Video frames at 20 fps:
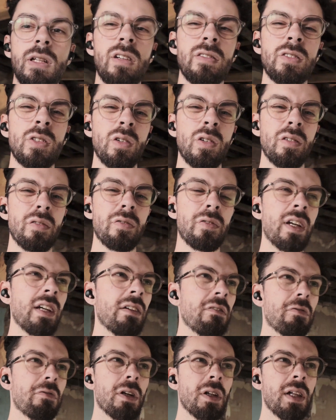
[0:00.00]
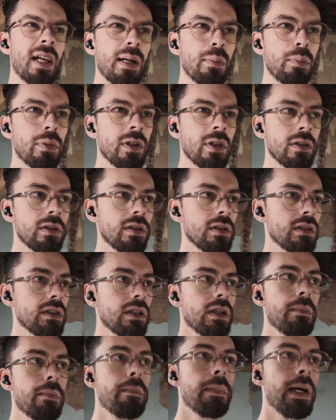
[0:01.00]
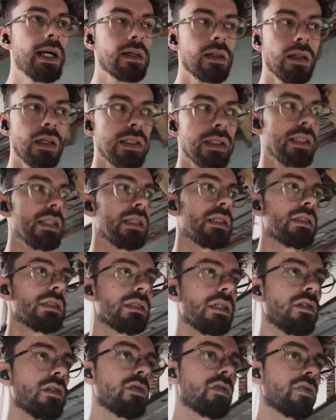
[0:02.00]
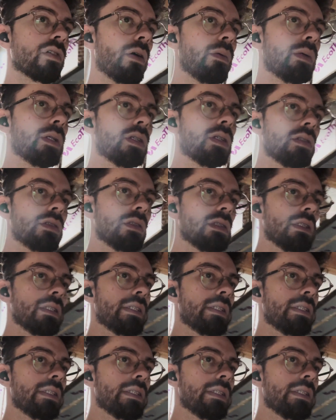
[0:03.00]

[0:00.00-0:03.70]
of sort of infill ambient backlighting stuff going on.